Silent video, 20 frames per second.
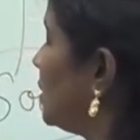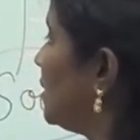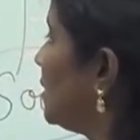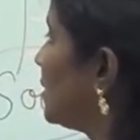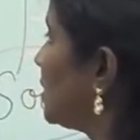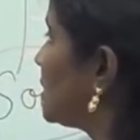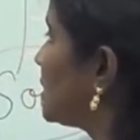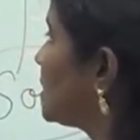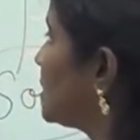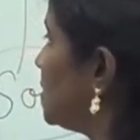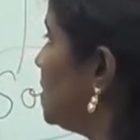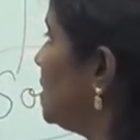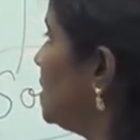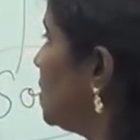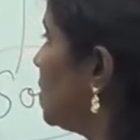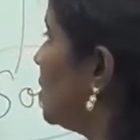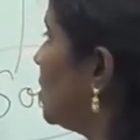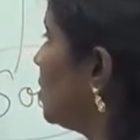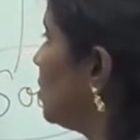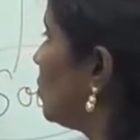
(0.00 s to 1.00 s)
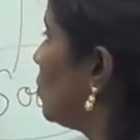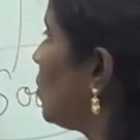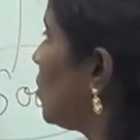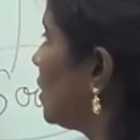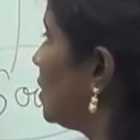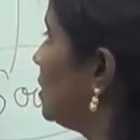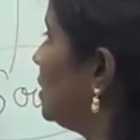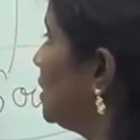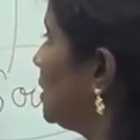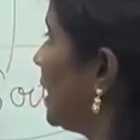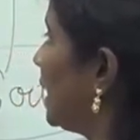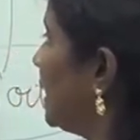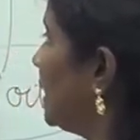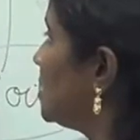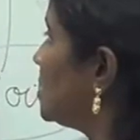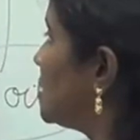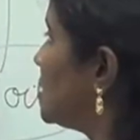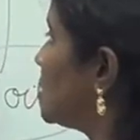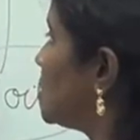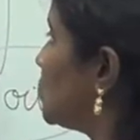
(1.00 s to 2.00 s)
let us see what are the
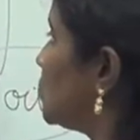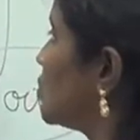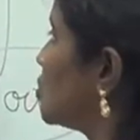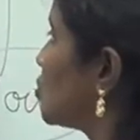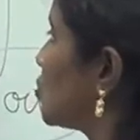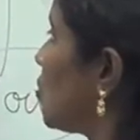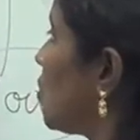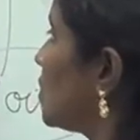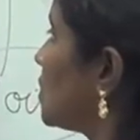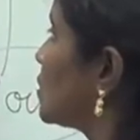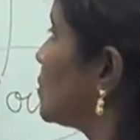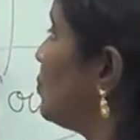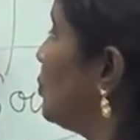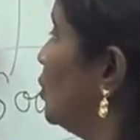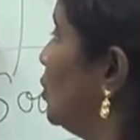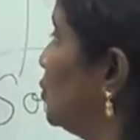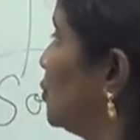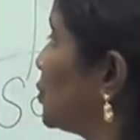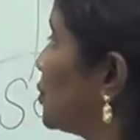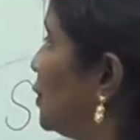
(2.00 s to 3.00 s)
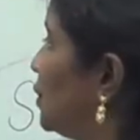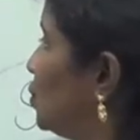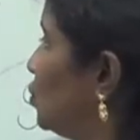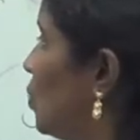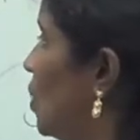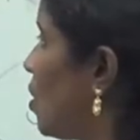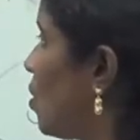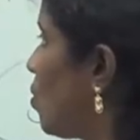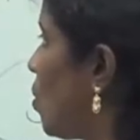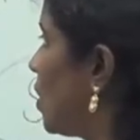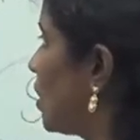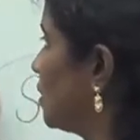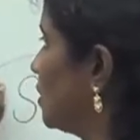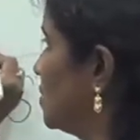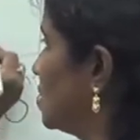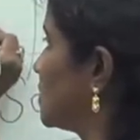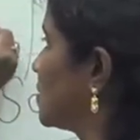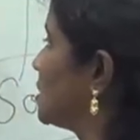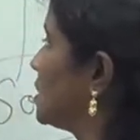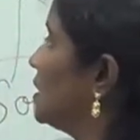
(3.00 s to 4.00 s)
agents which cause pollution to our
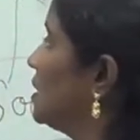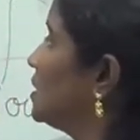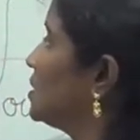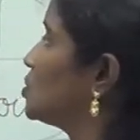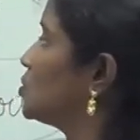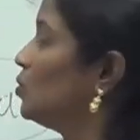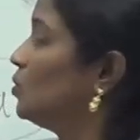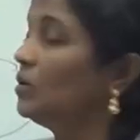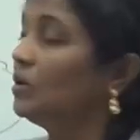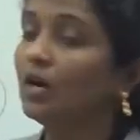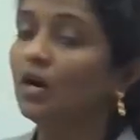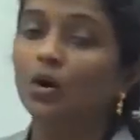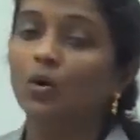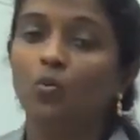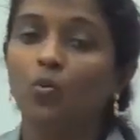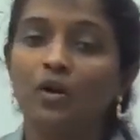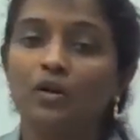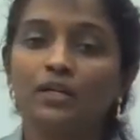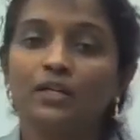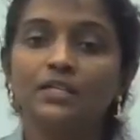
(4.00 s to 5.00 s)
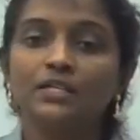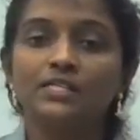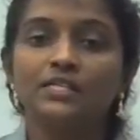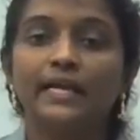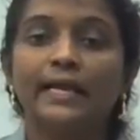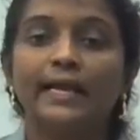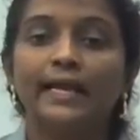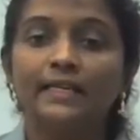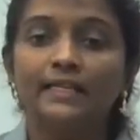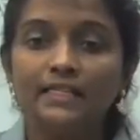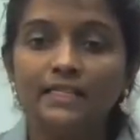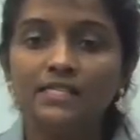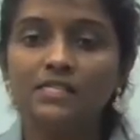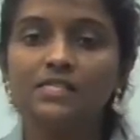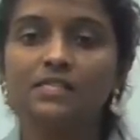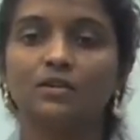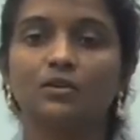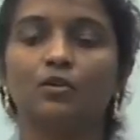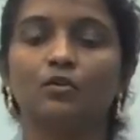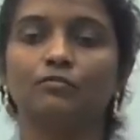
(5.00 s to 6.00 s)
waters. So, water is the
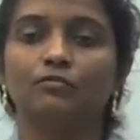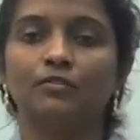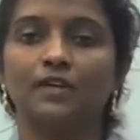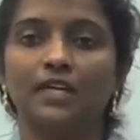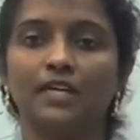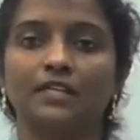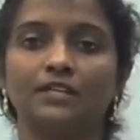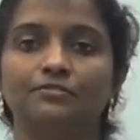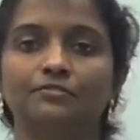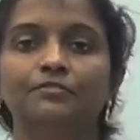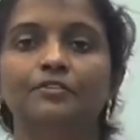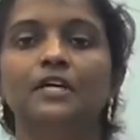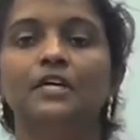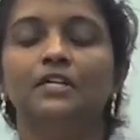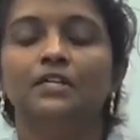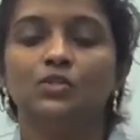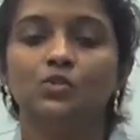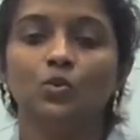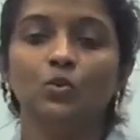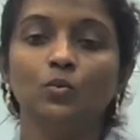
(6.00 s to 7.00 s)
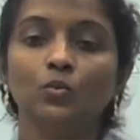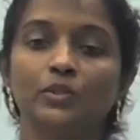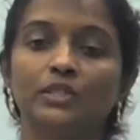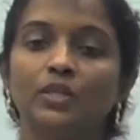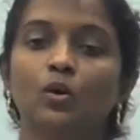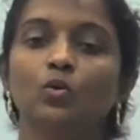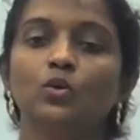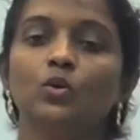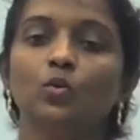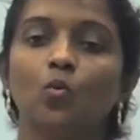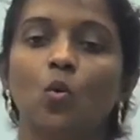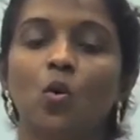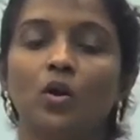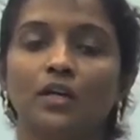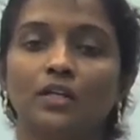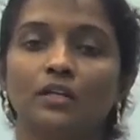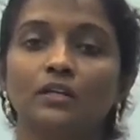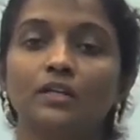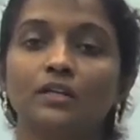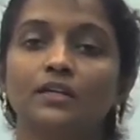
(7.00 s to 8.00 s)
elixir of life. So, without
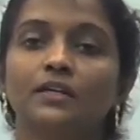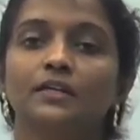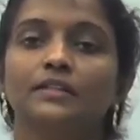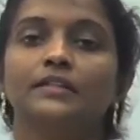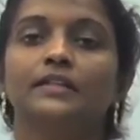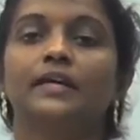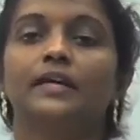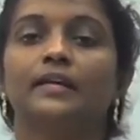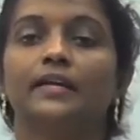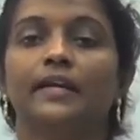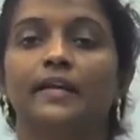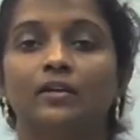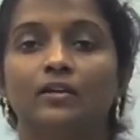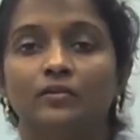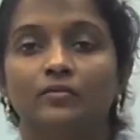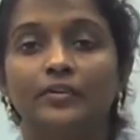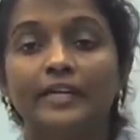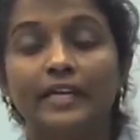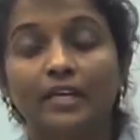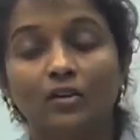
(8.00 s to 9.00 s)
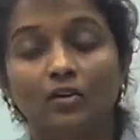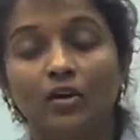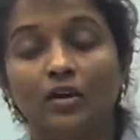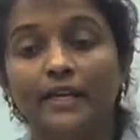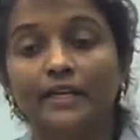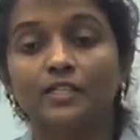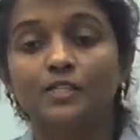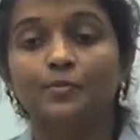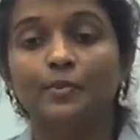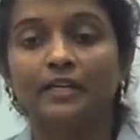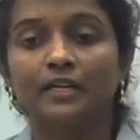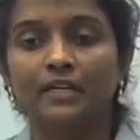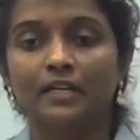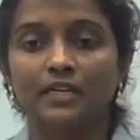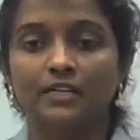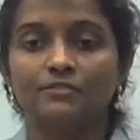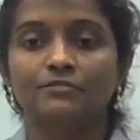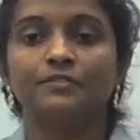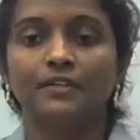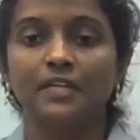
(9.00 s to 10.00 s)
water, there can we cannot expect
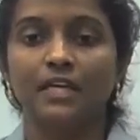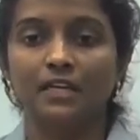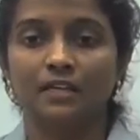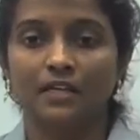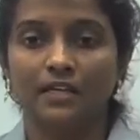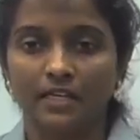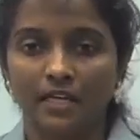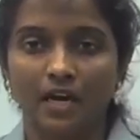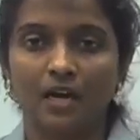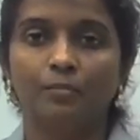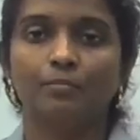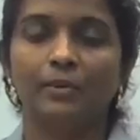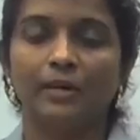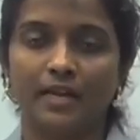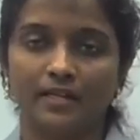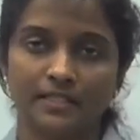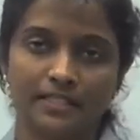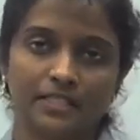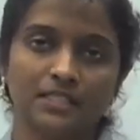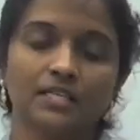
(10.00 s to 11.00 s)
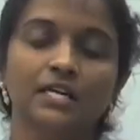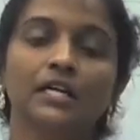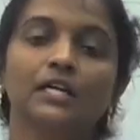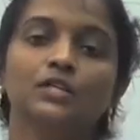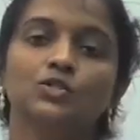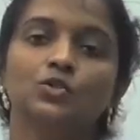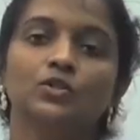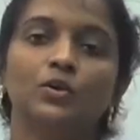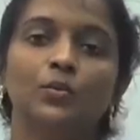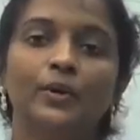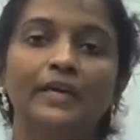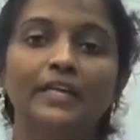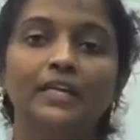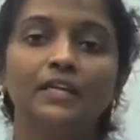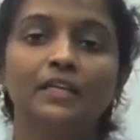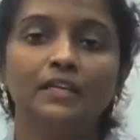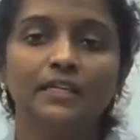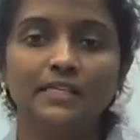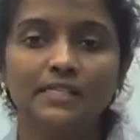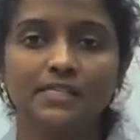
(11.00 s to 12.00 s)
life in in our planet so the very
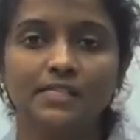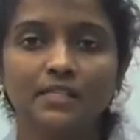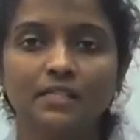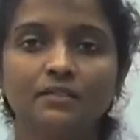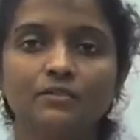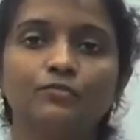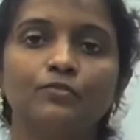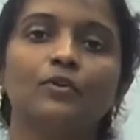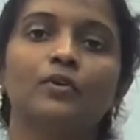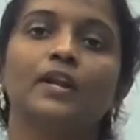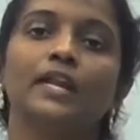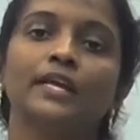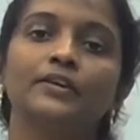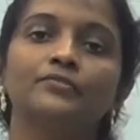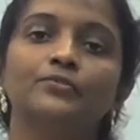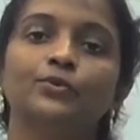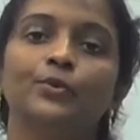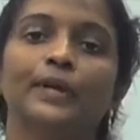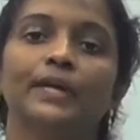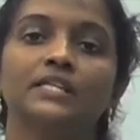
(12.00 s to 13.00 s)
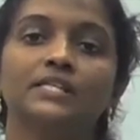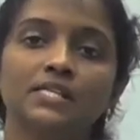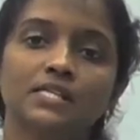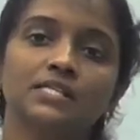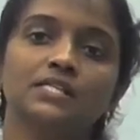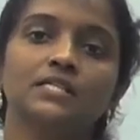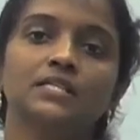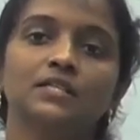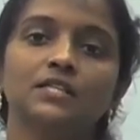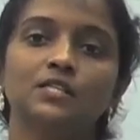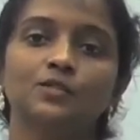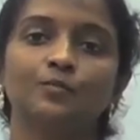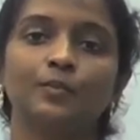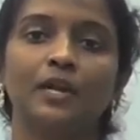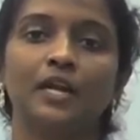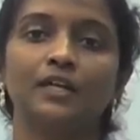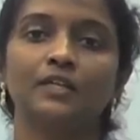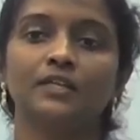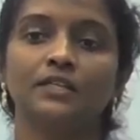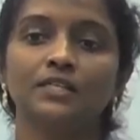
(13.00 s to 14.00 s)
reason for life to exist in this
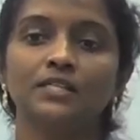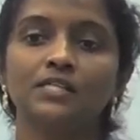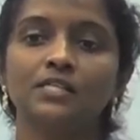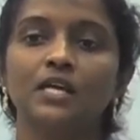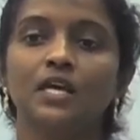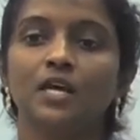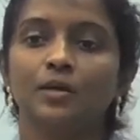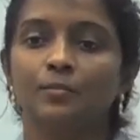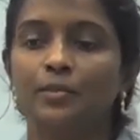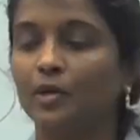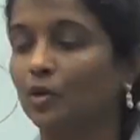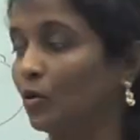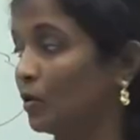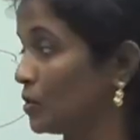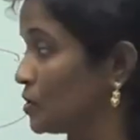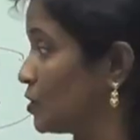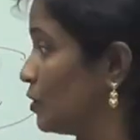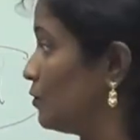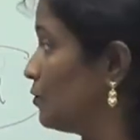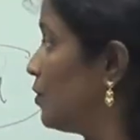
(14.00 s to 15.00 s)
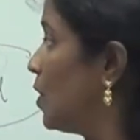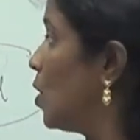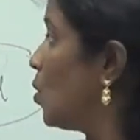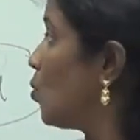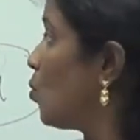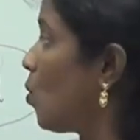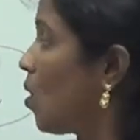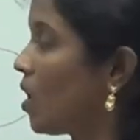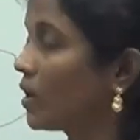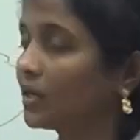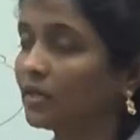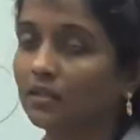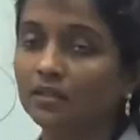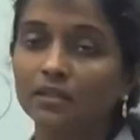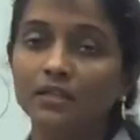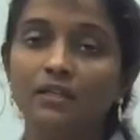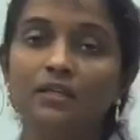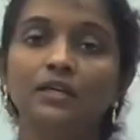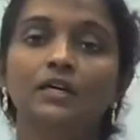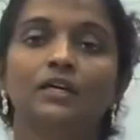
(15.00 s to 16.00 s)
planet is because of
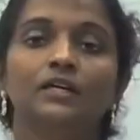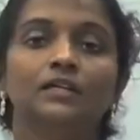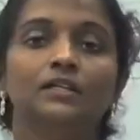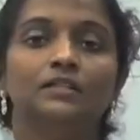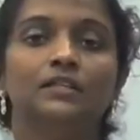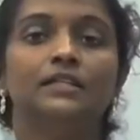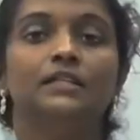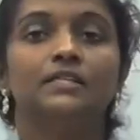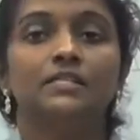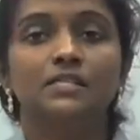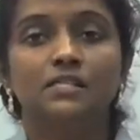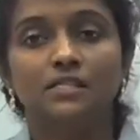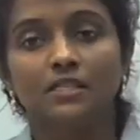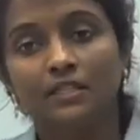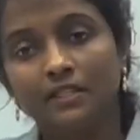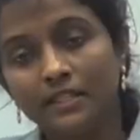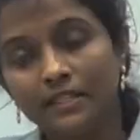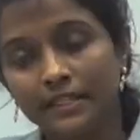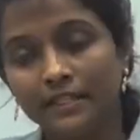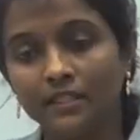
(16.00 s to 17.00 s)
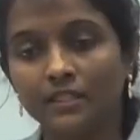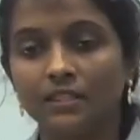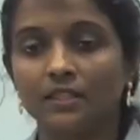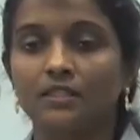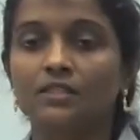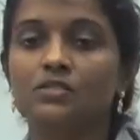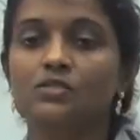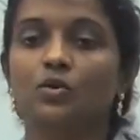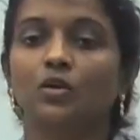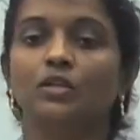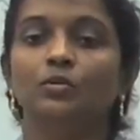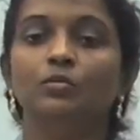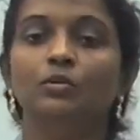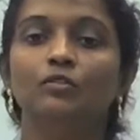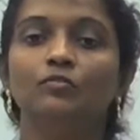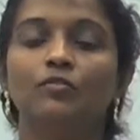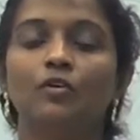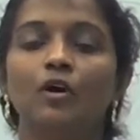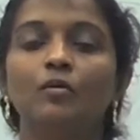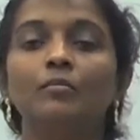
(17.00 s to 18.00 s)
water that is in soluble
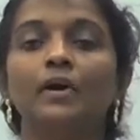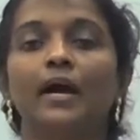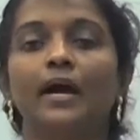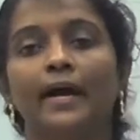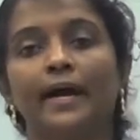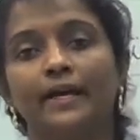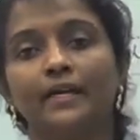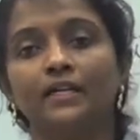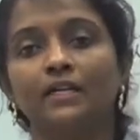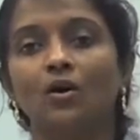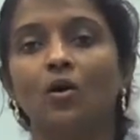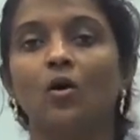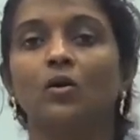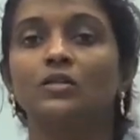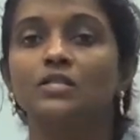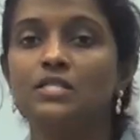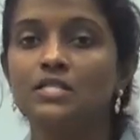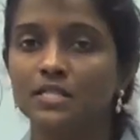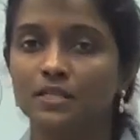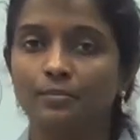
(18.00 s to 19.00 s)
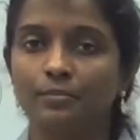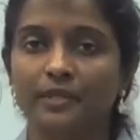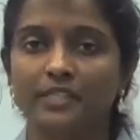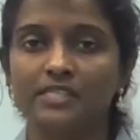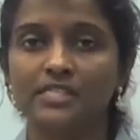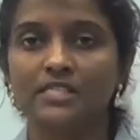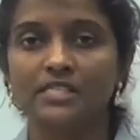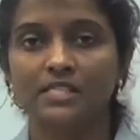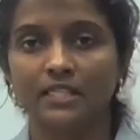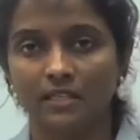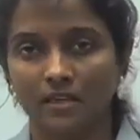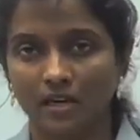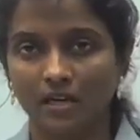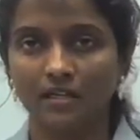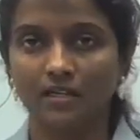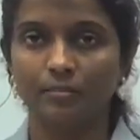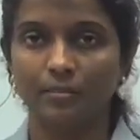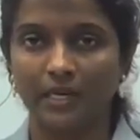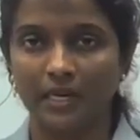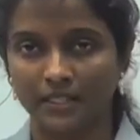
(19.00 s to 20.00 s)
form and oxygen presence in our
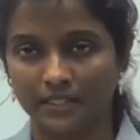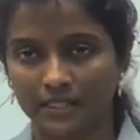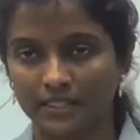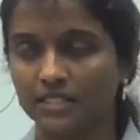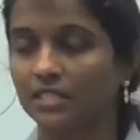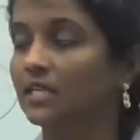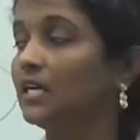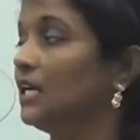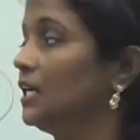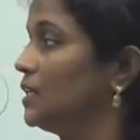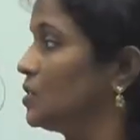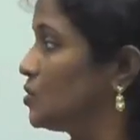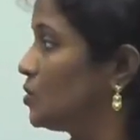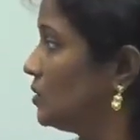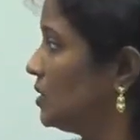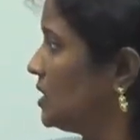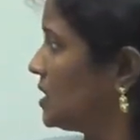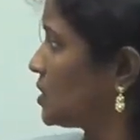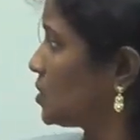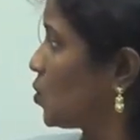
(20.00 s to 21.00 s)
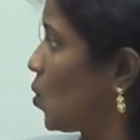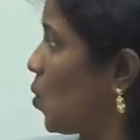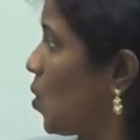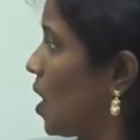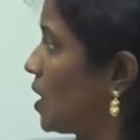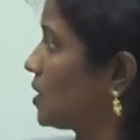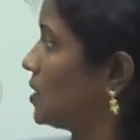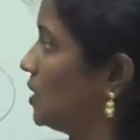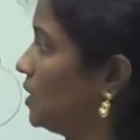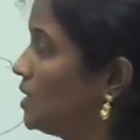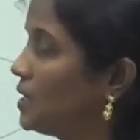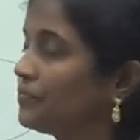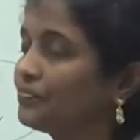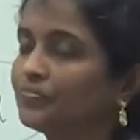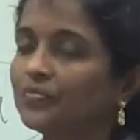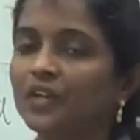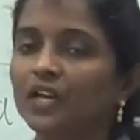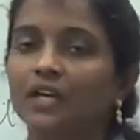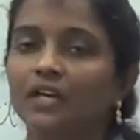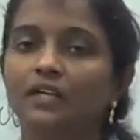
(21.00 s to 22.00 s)
planet so this water
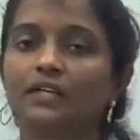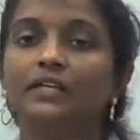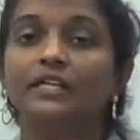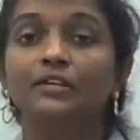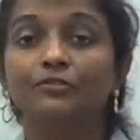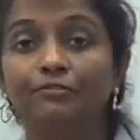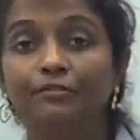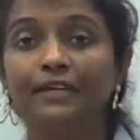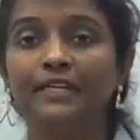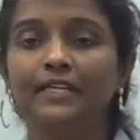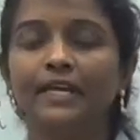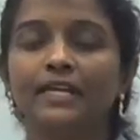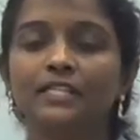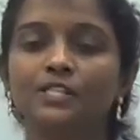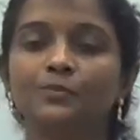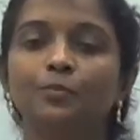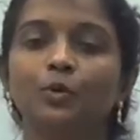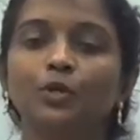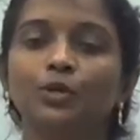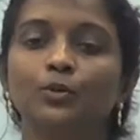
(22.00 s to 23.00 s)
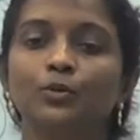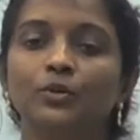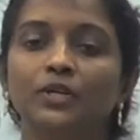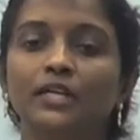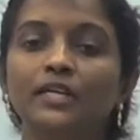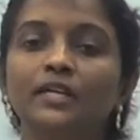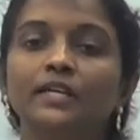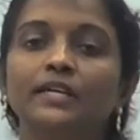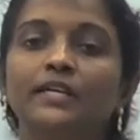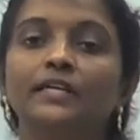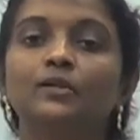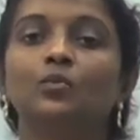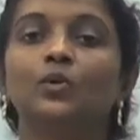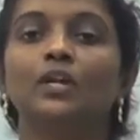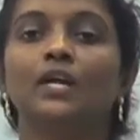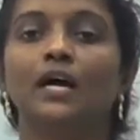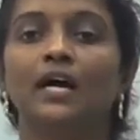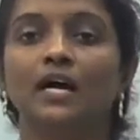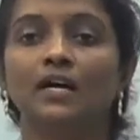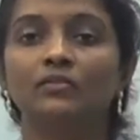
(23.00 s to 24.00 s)
uh, if it gets polluted it will
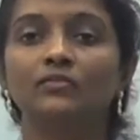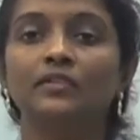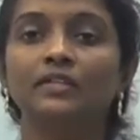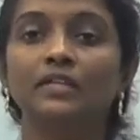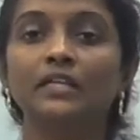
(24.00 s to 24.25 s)
have